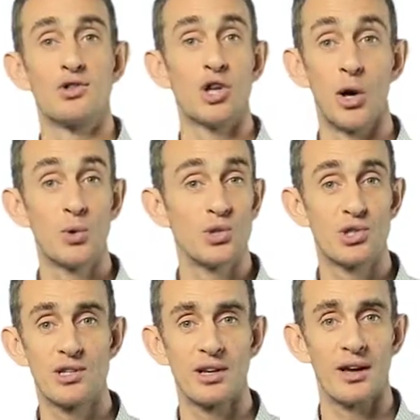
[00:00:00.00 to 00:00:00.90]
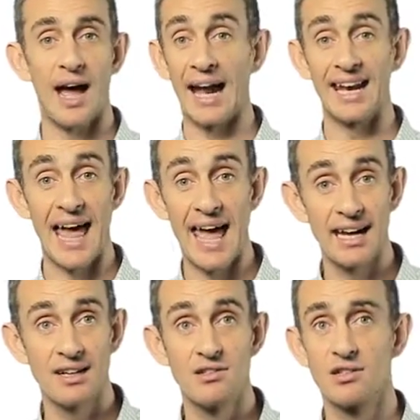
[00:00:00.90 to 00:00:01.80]
toast and
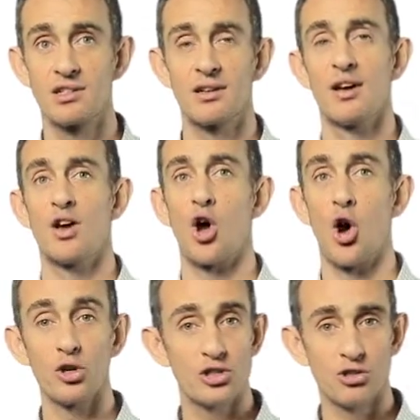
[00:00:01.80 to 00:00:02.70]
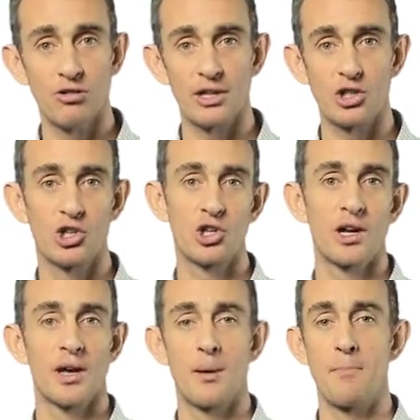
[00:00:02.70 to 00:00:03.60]
eggs, ostrich,
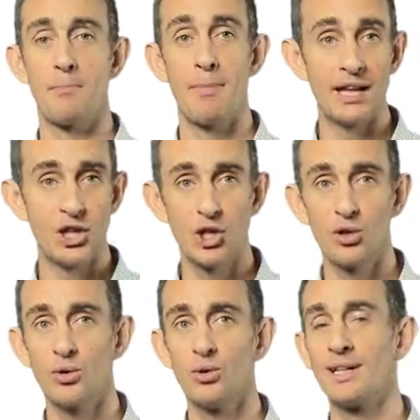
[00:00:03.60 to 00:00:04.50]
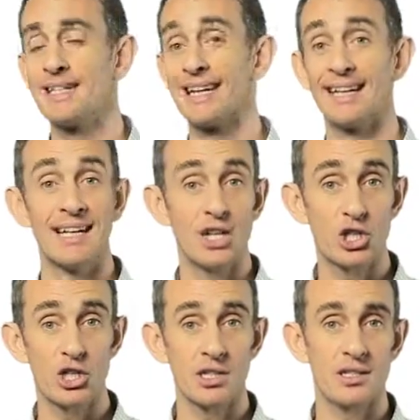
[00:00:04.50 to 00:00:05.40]
menu,
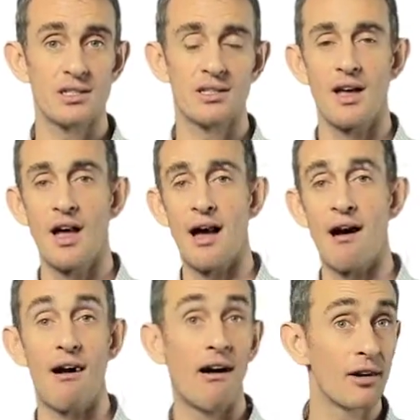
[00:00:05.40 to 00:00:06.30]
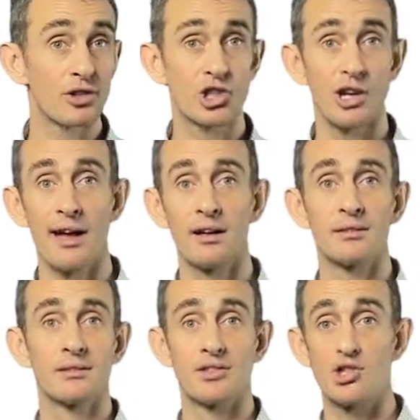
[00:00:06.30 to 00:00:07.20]
delicious, hard
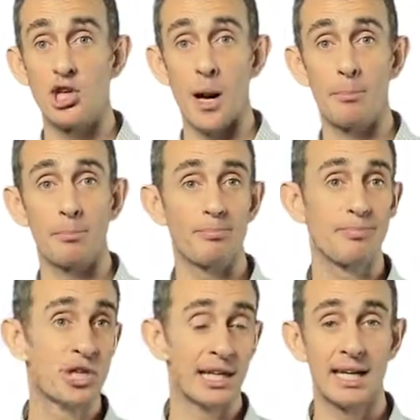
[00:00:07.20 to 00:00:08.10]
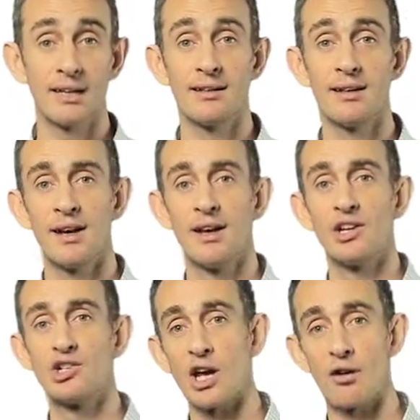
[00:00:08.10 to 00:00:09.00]
shells, jump, chicken,
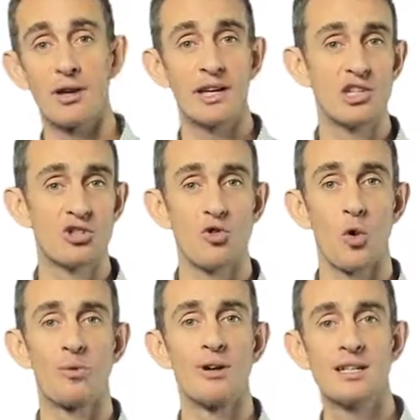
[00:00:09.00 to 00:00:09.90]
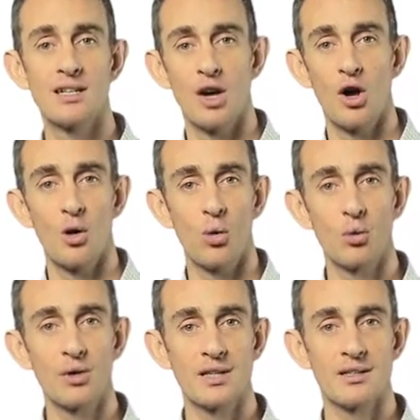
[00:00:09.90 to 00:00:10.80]
cherries, strawberries,
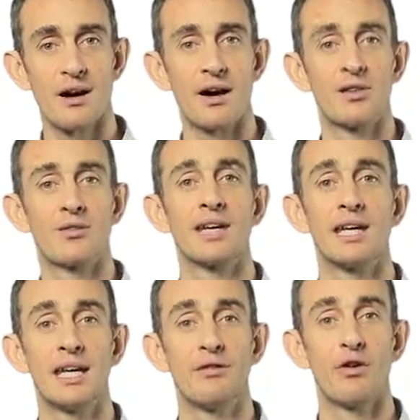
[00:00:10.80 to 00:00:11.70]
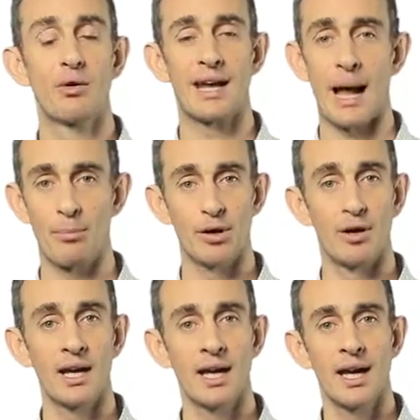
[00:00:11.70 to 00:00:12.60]
all these kind of key
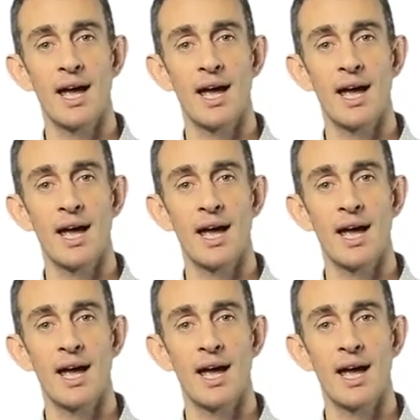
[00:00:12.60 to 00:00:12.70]
vocabulary.